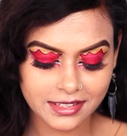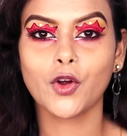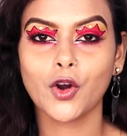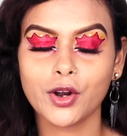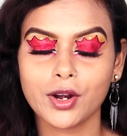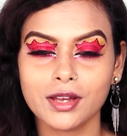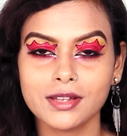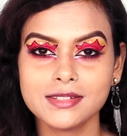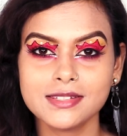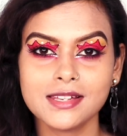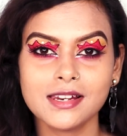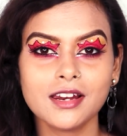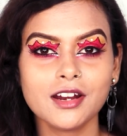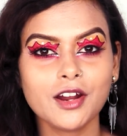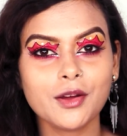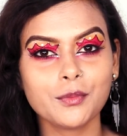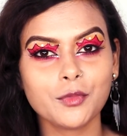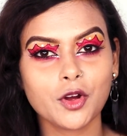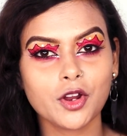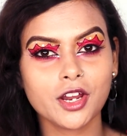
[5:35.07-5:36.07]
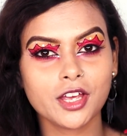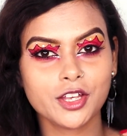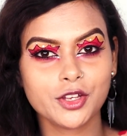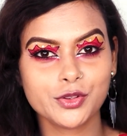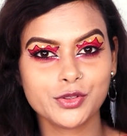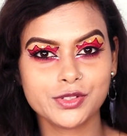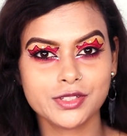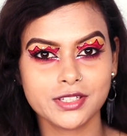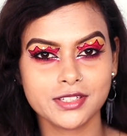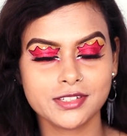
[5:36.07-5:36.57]
For concealer, I'm gonna
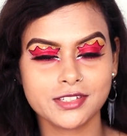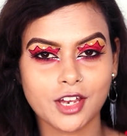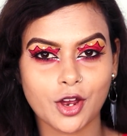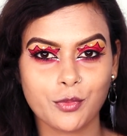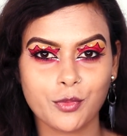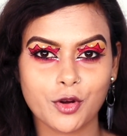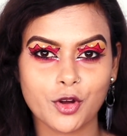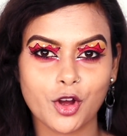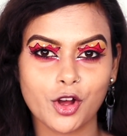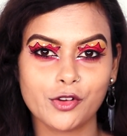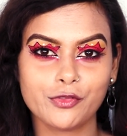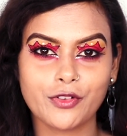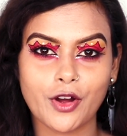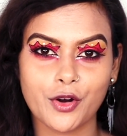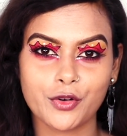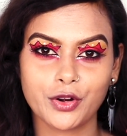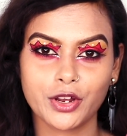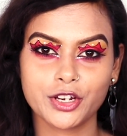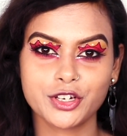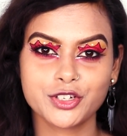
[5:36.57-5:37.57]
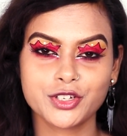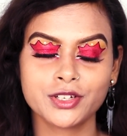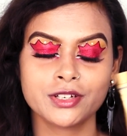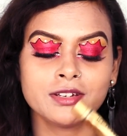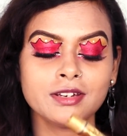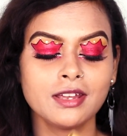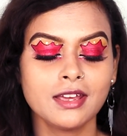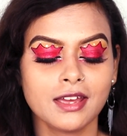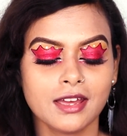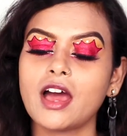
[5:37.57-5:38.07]
use this DERMACOL
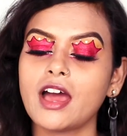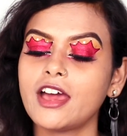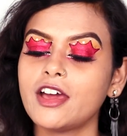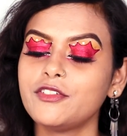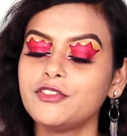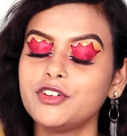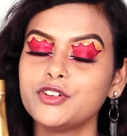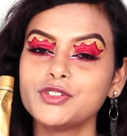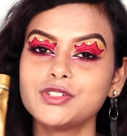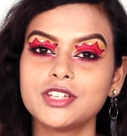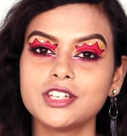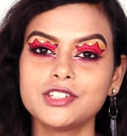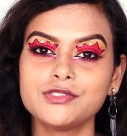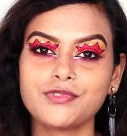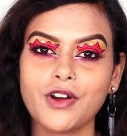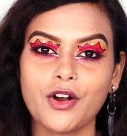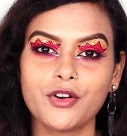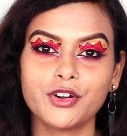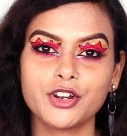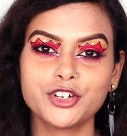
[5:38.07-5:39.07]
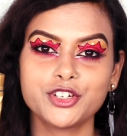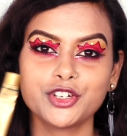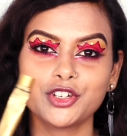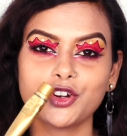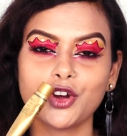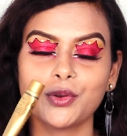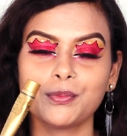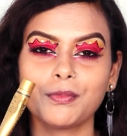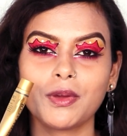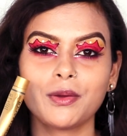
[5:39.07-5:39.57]
foundation. I have used this foundation
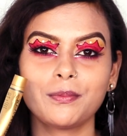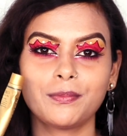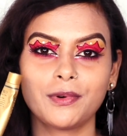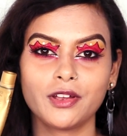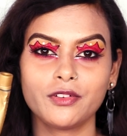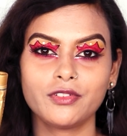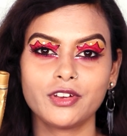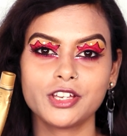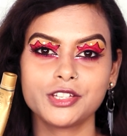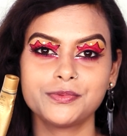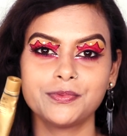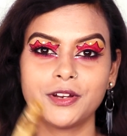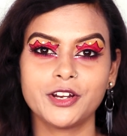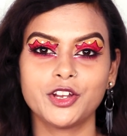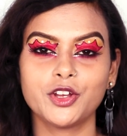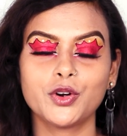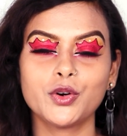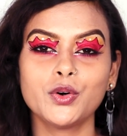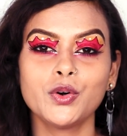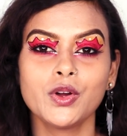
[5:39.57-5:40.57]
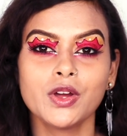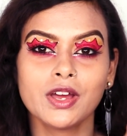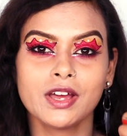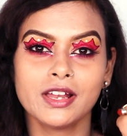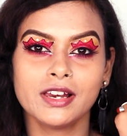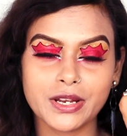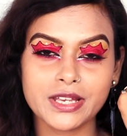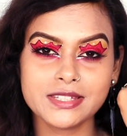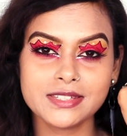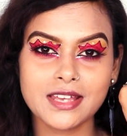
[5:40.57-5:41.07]
on my previous video.
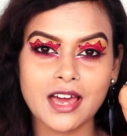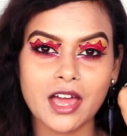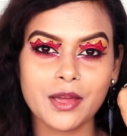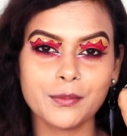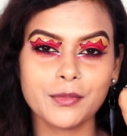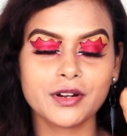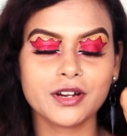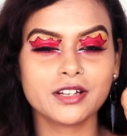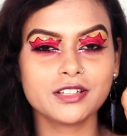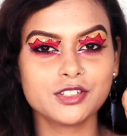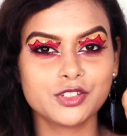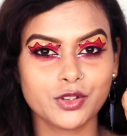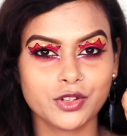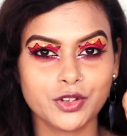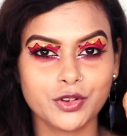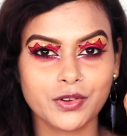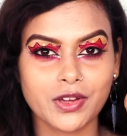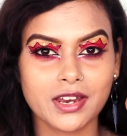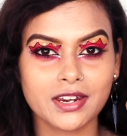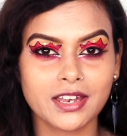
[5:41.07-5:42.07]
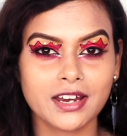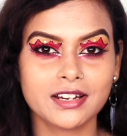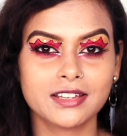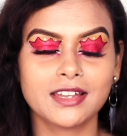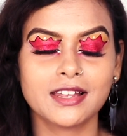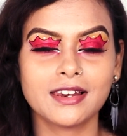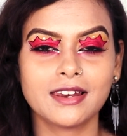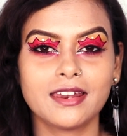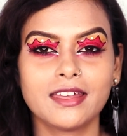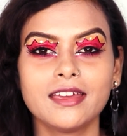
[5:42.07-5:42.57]
Press the I button so you can get
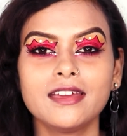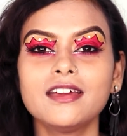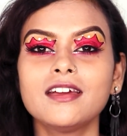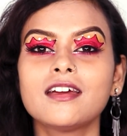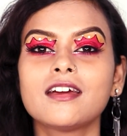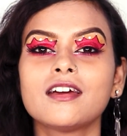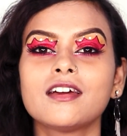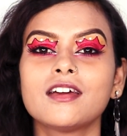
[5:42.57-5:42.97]
the link.